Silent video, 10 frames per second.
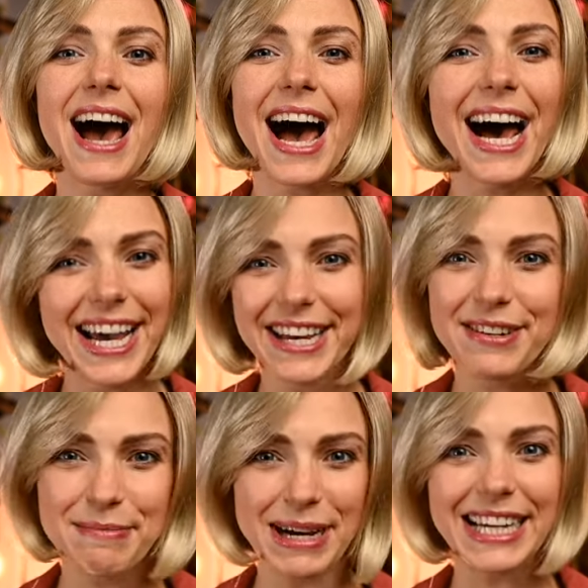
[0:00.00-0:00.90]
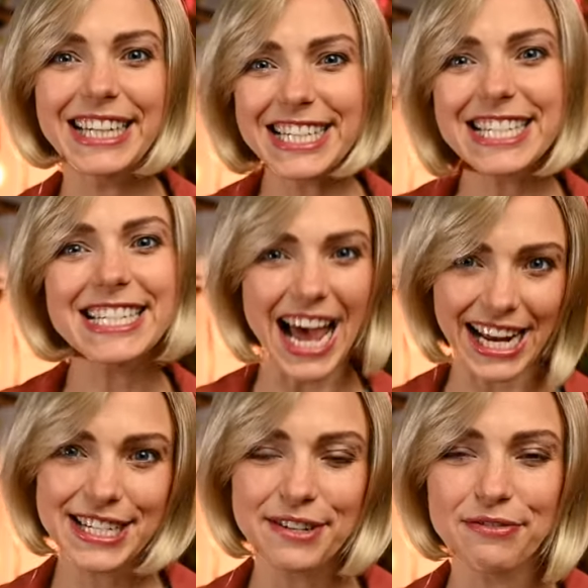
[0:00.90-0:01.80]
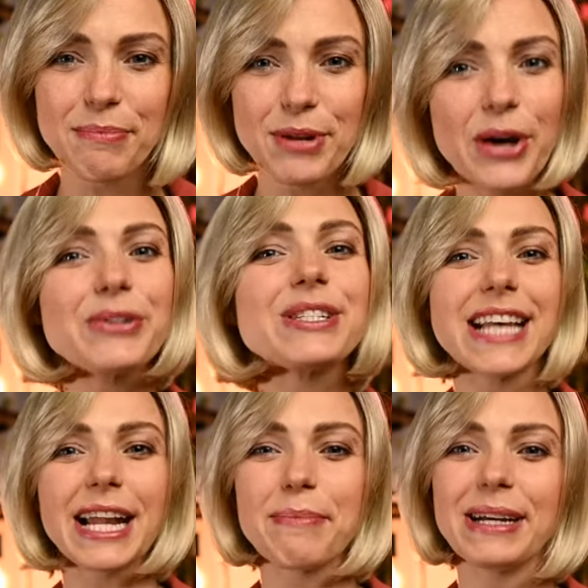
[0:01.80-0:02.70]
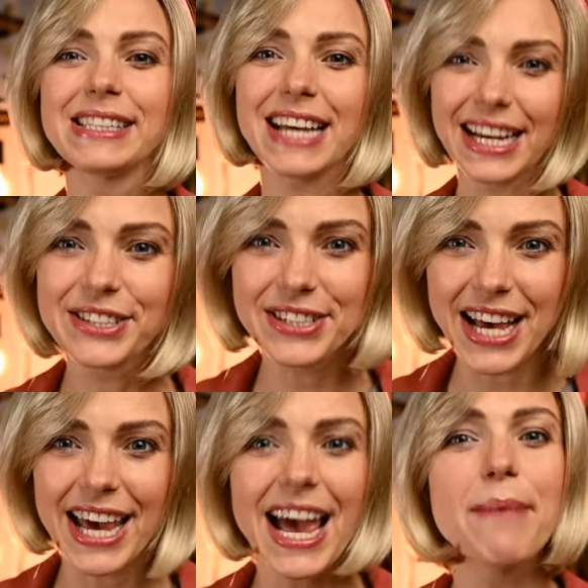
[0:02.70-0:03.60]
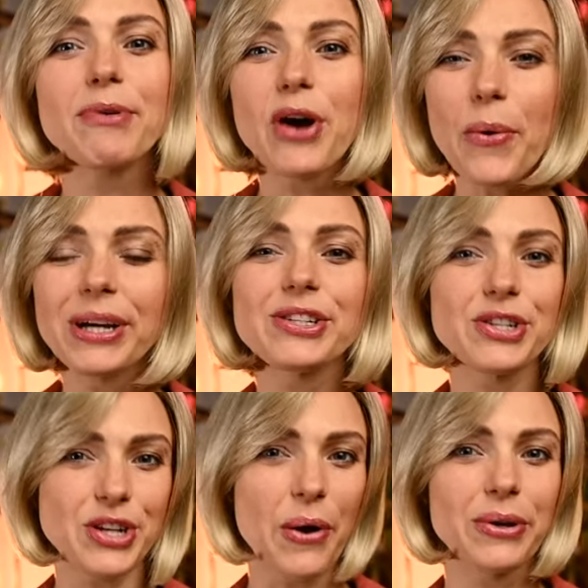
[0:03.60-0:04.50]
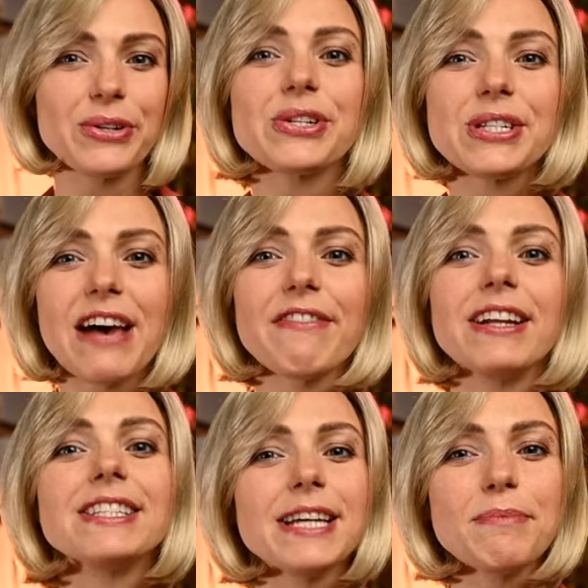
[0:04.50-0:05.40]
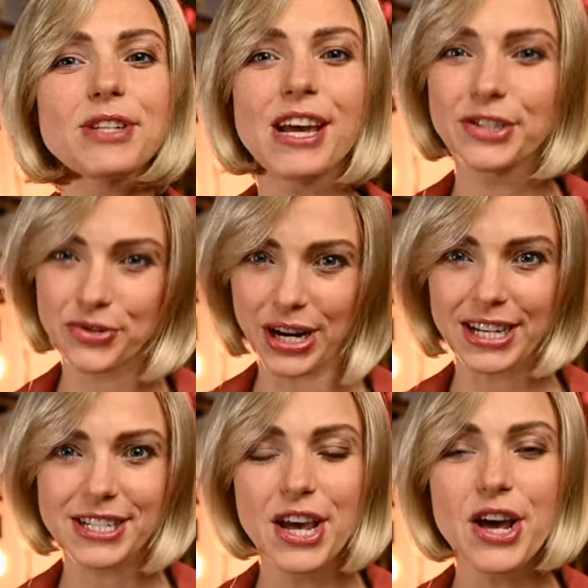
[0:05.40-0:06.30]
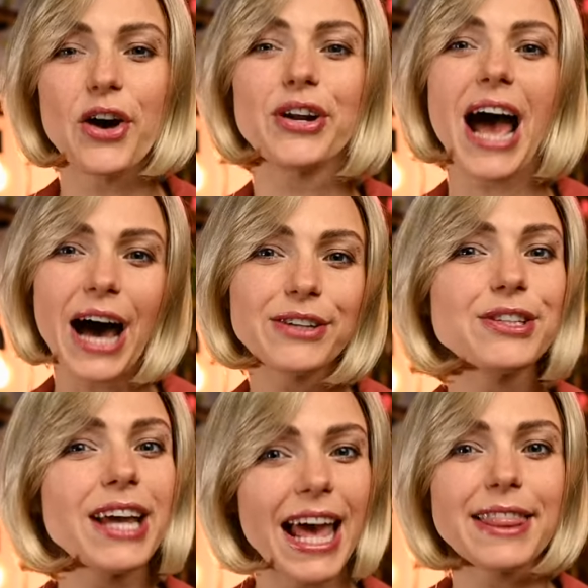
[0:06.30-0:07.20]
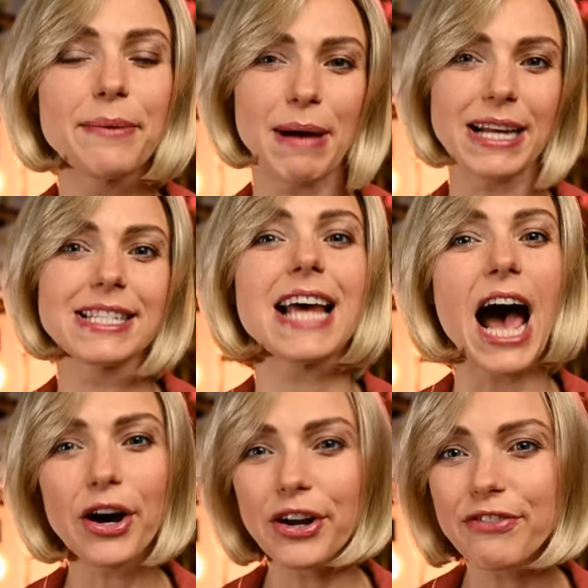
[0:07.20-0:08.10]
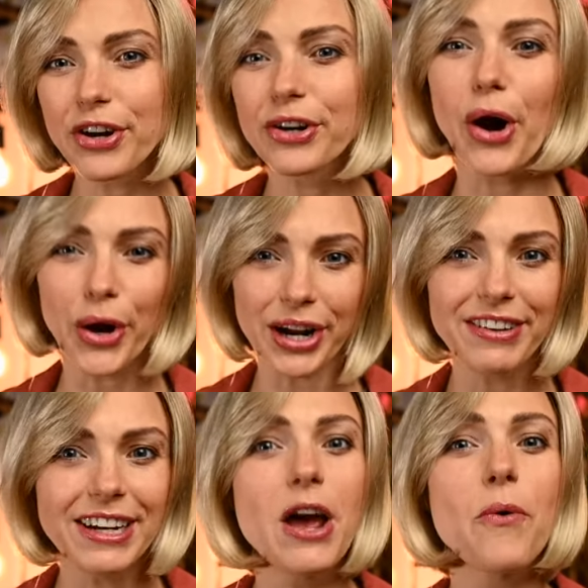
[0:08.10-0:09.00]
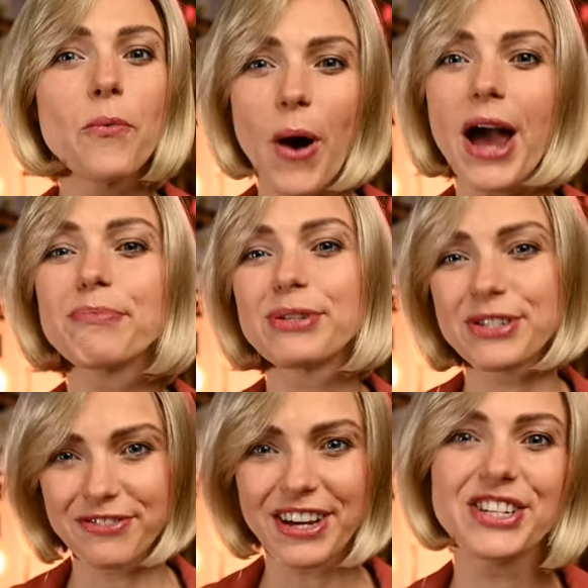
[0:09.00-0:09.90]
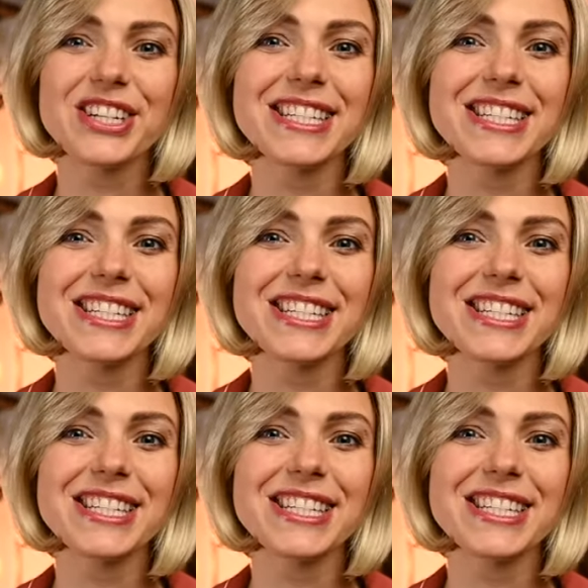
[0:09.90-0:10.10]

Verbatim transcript: Hi everybody, this is Agnes from No Sediment and today I'm going to show you 7 tips and tricks on how to get the best out of your Coravin wine preservation